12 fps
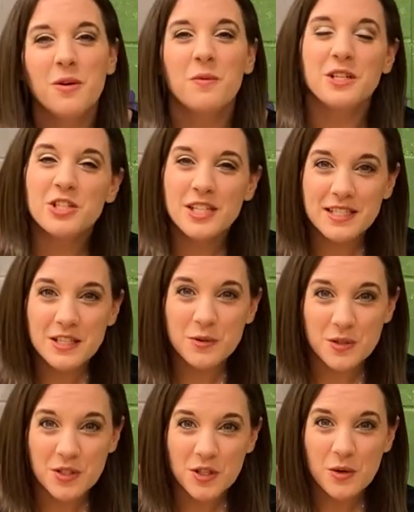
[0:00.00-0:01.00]
What Jesus
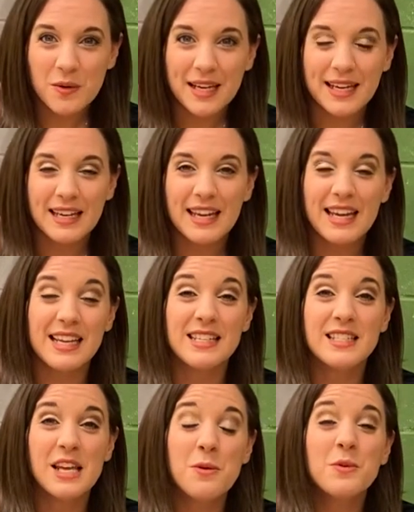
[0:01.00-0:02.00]
was doing
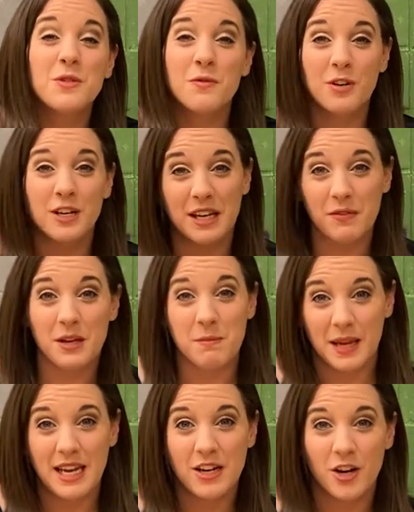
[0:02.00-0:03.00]
is he was forgiving
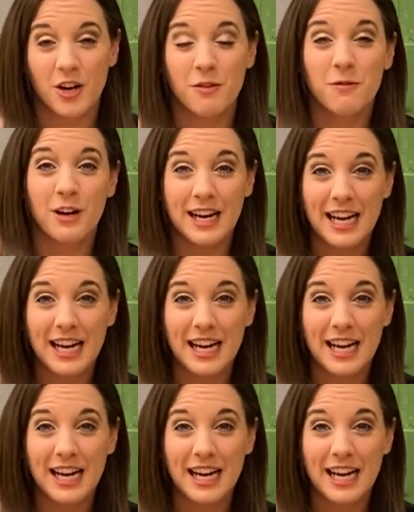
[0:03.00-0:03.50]
Peter for